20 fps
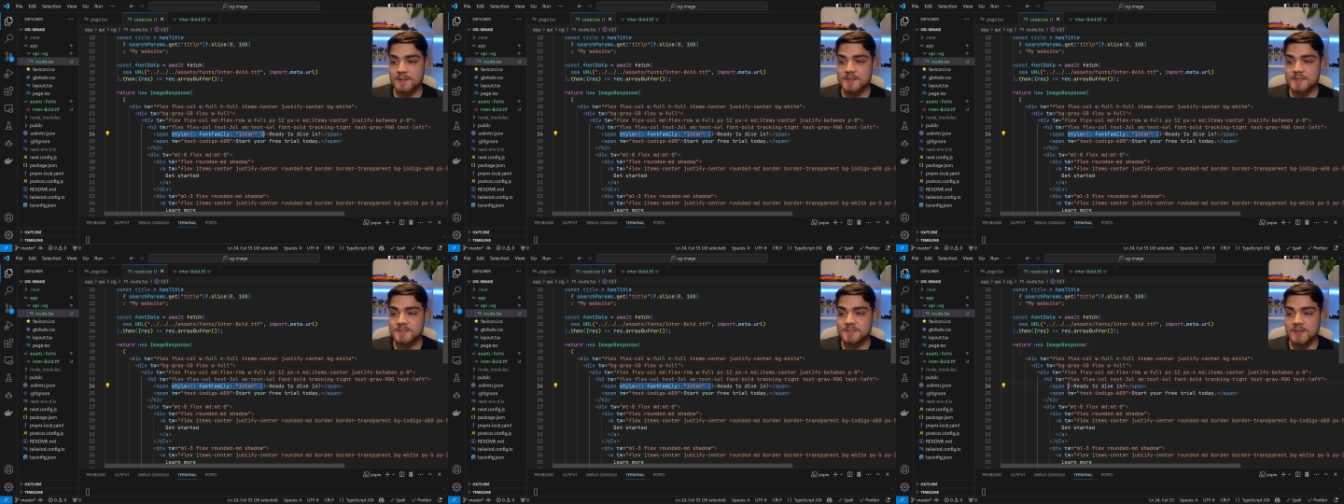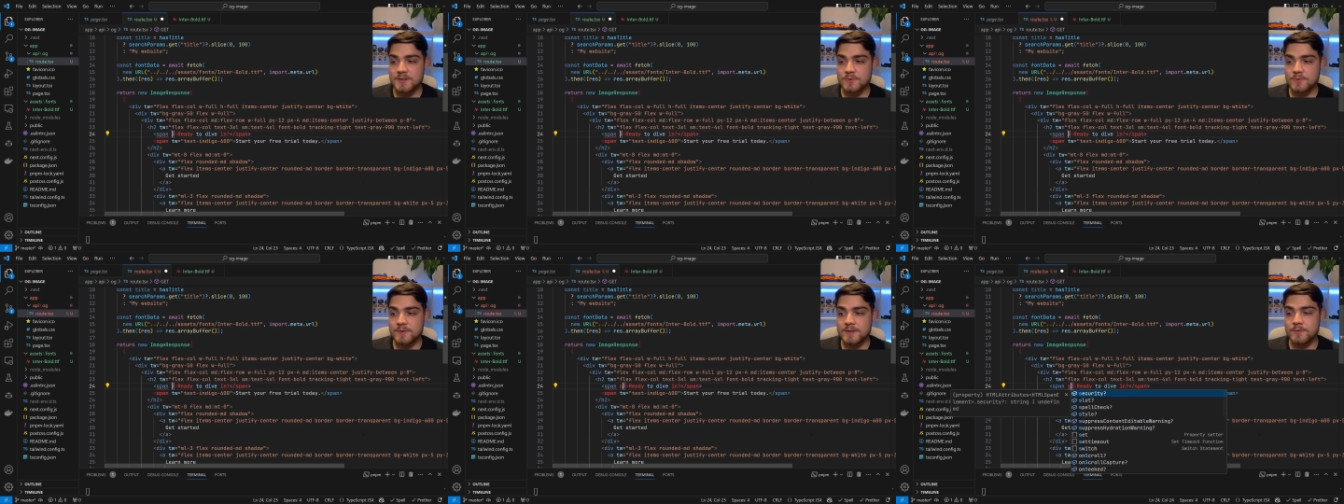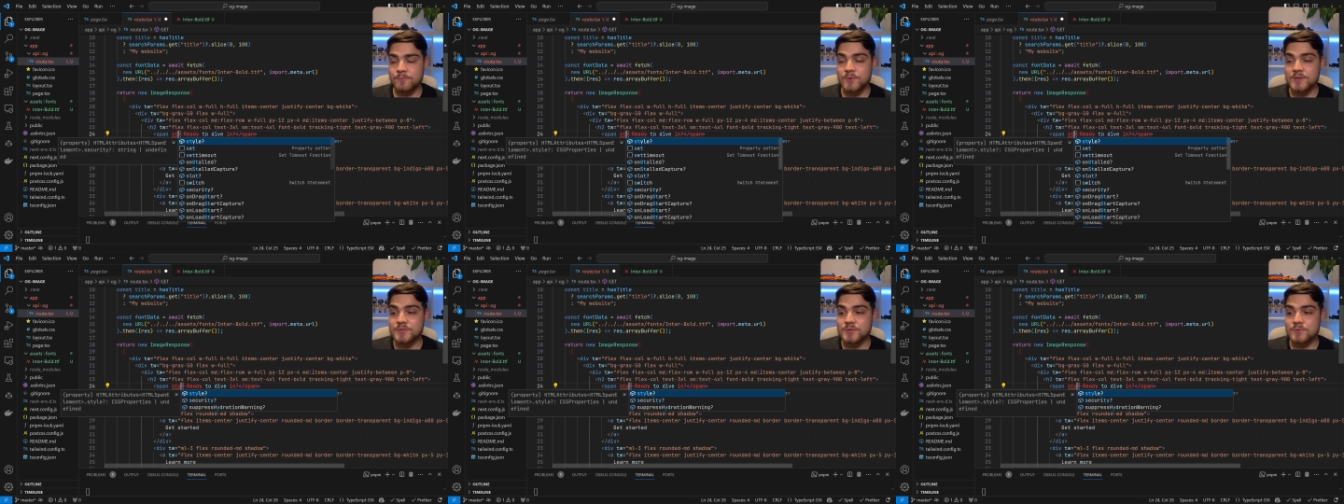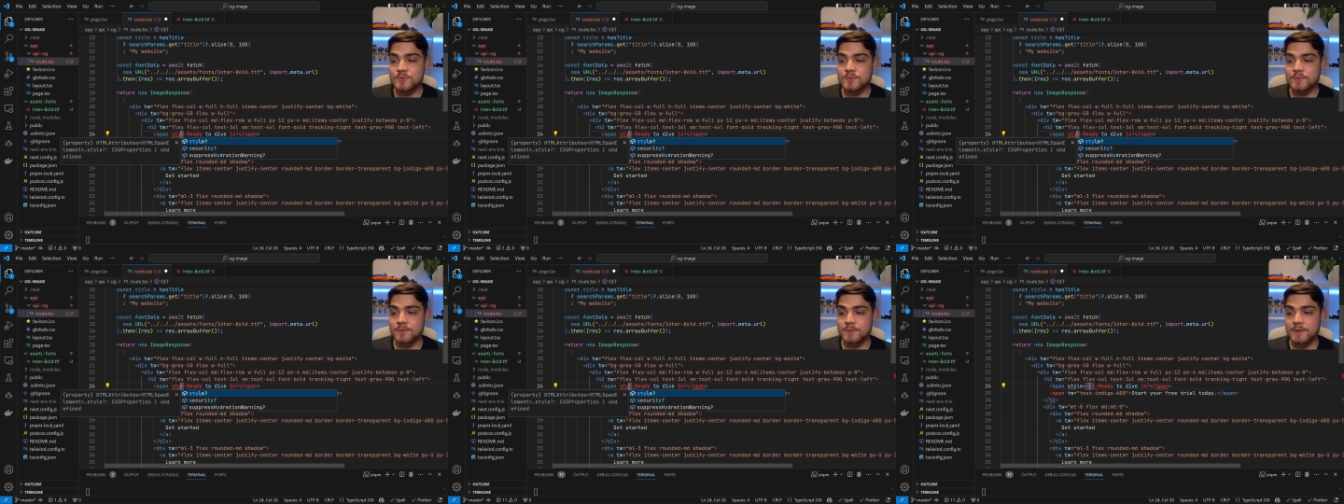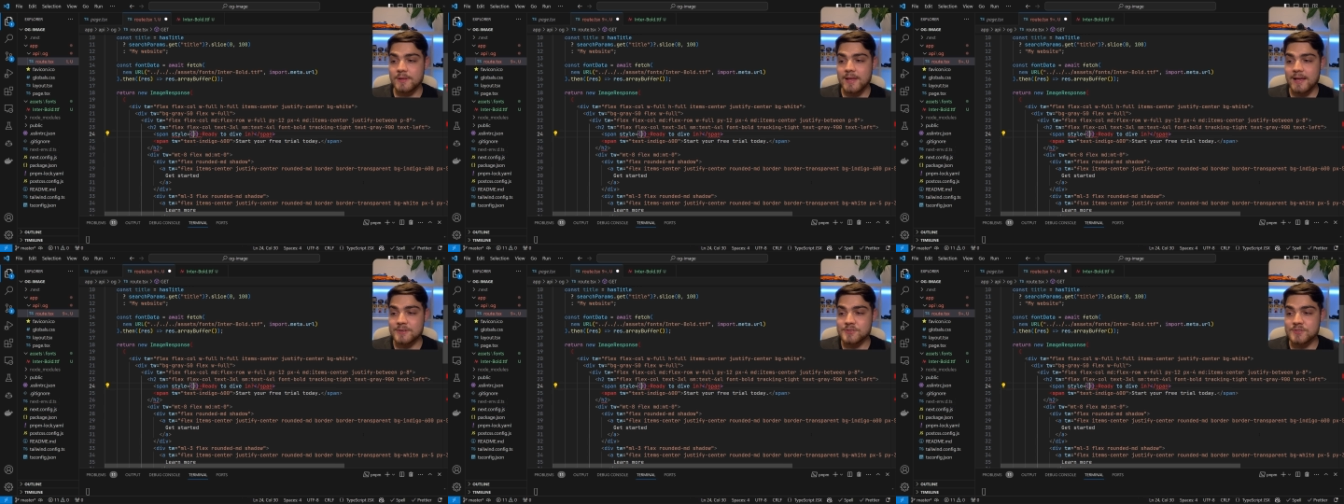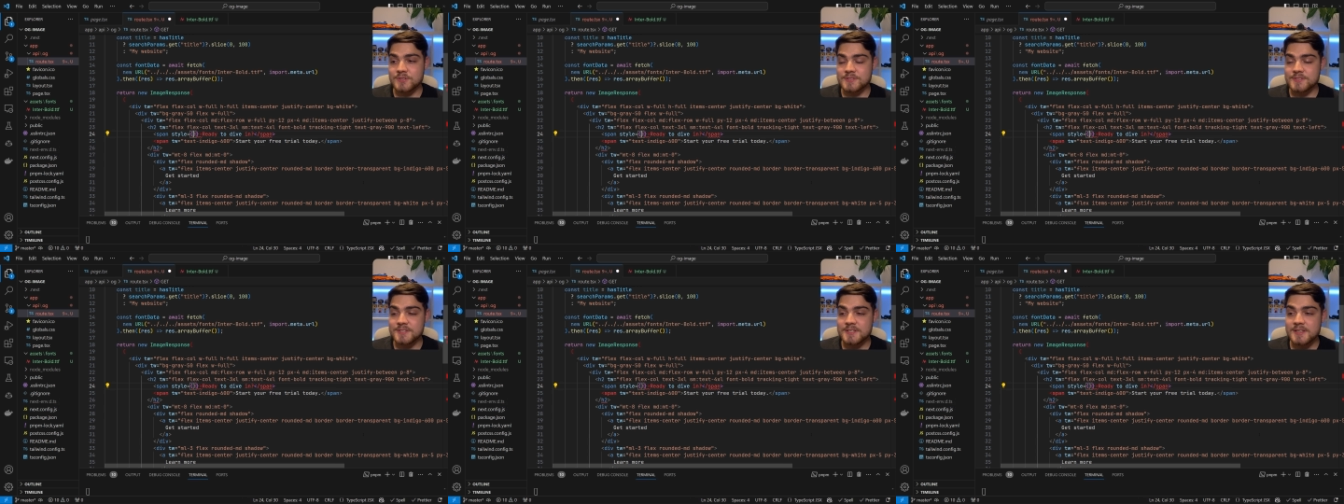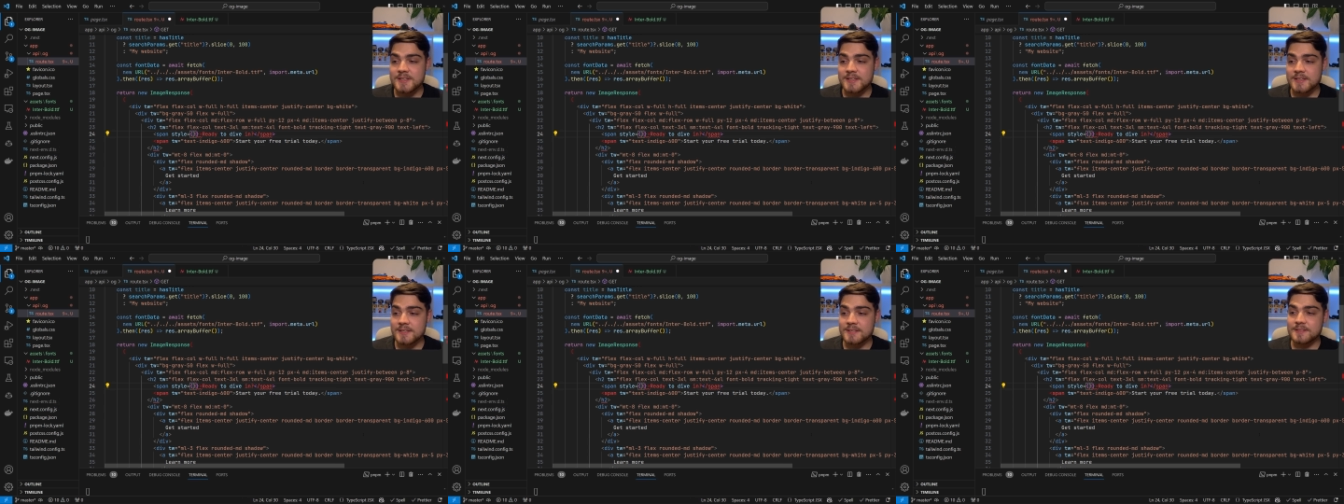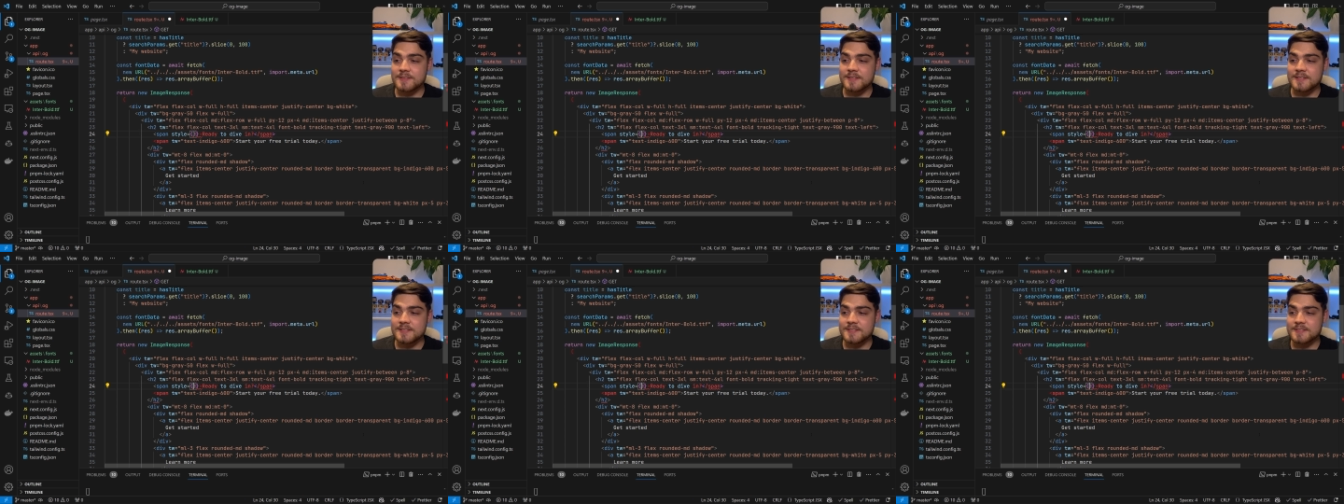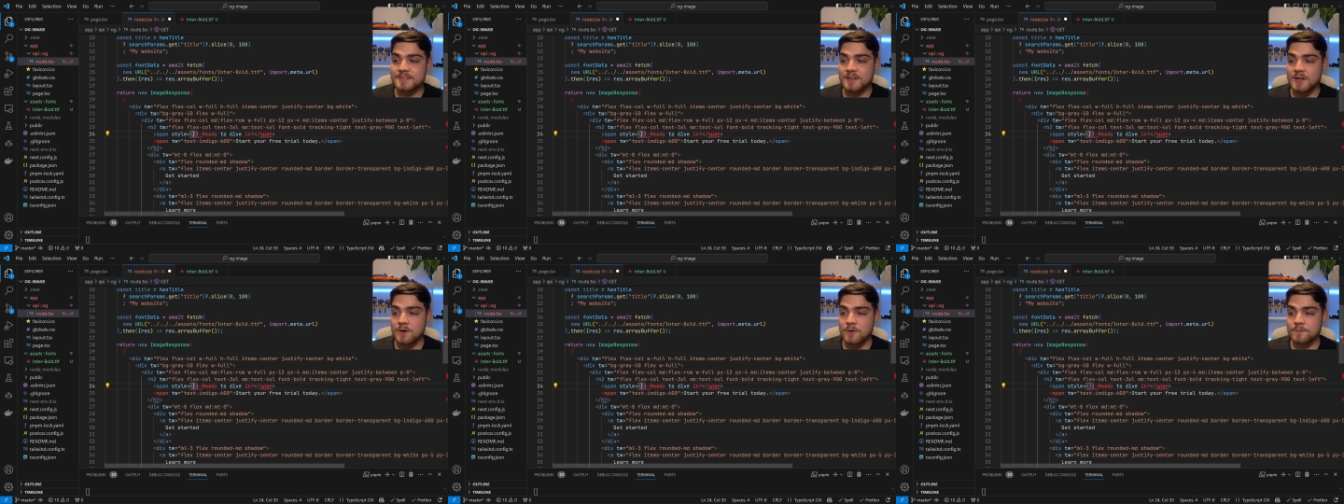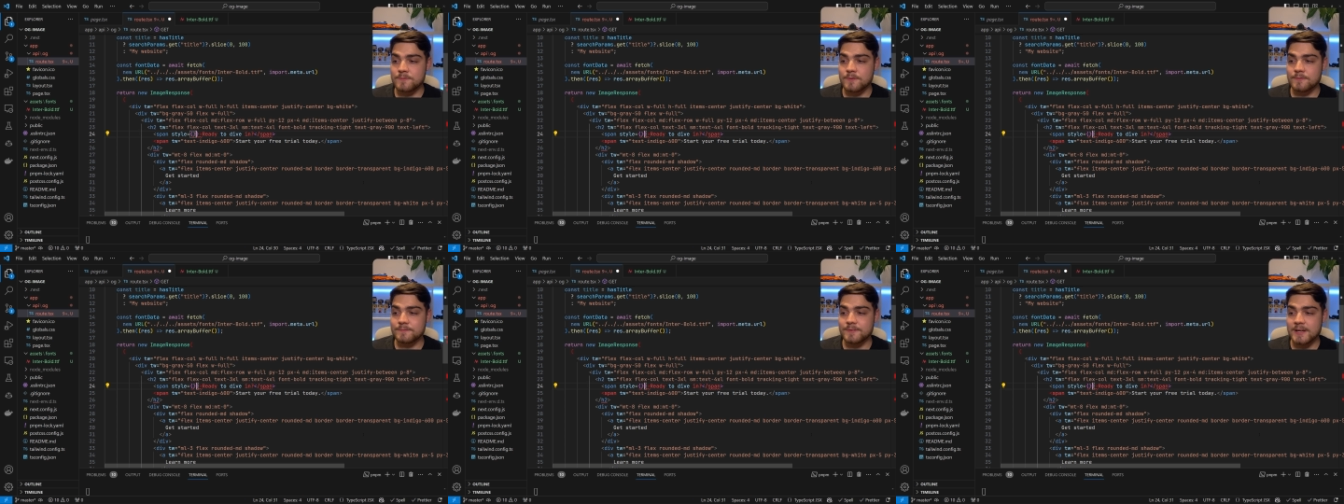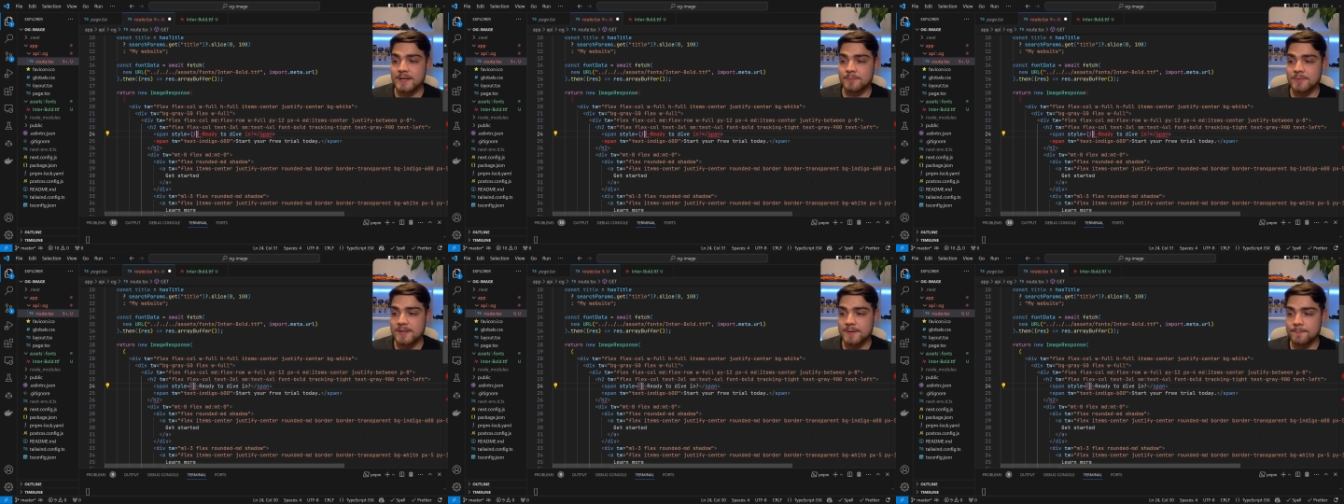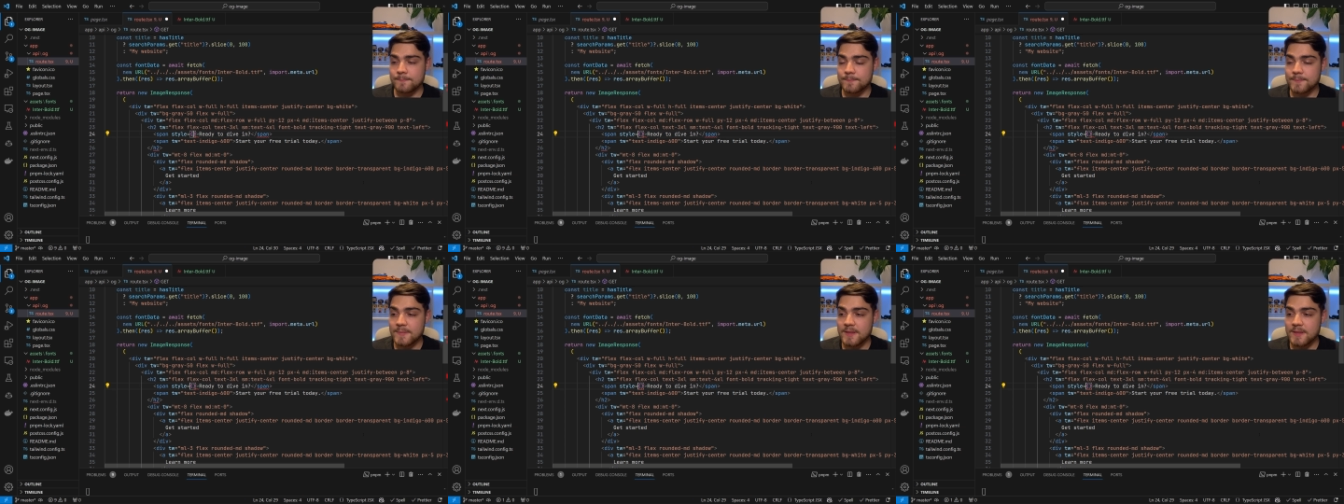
So if we do, as you can see here, the style font family,